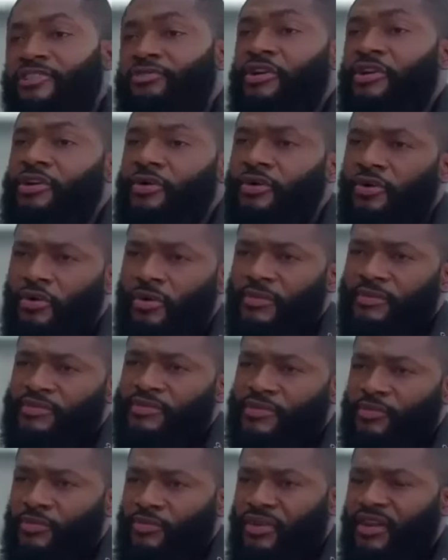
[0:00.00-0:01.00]
At
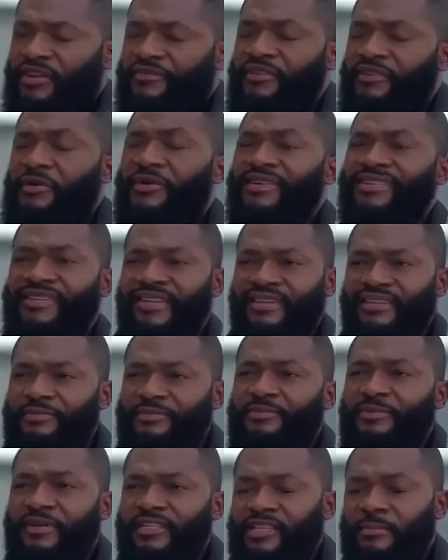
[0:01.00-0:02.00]
Greenhomes, we are very
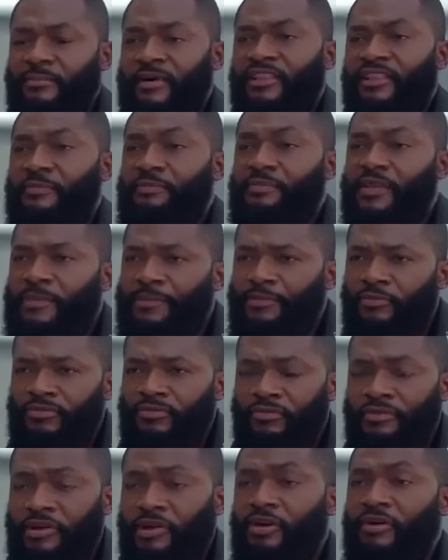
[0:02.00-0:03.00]
deliberate about the
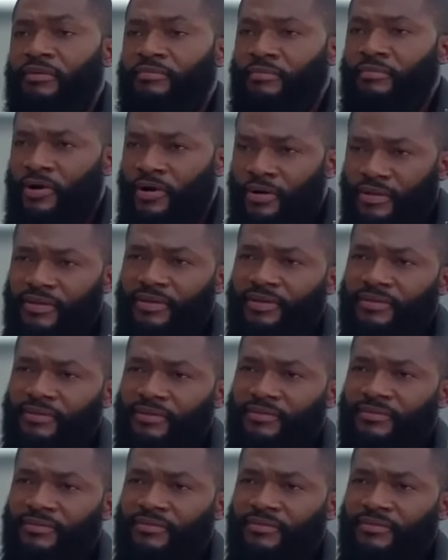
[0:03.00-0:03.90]
people we bring on board.